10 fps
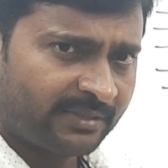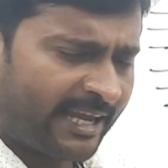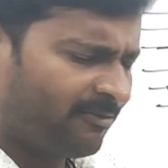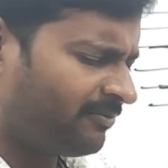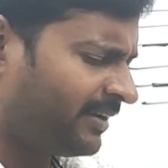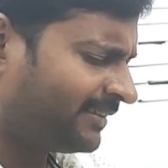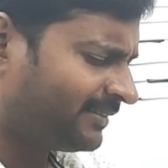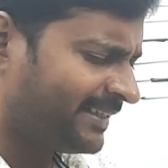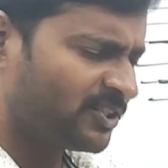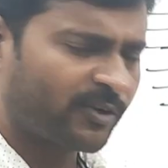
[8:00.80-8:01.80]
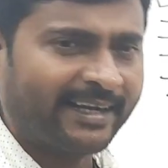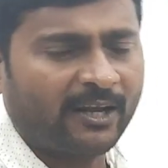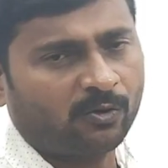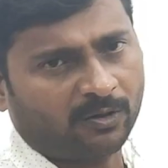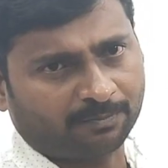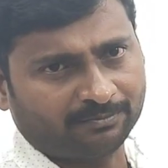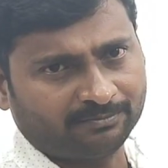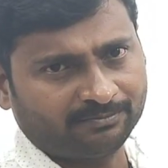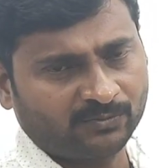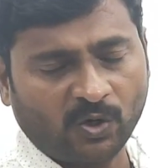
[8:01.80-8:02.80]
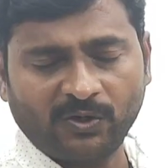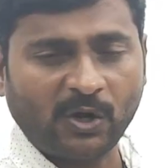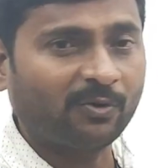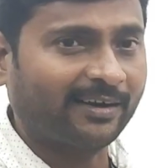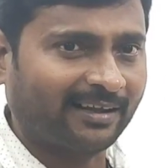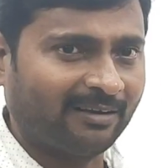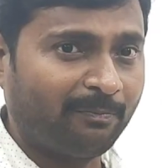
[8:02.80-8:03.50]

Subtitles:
Everything you can develop. No doubt at all.